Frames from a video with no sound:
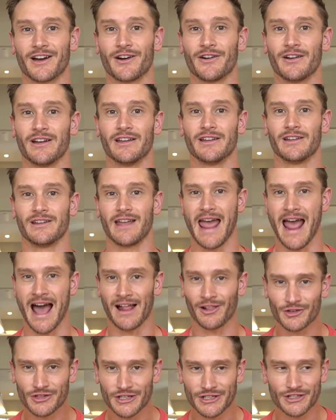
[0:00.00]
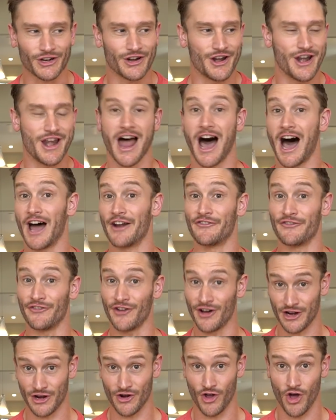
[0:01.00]
though, allergies are not
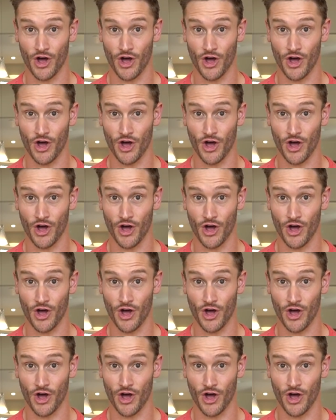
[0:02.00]
fun at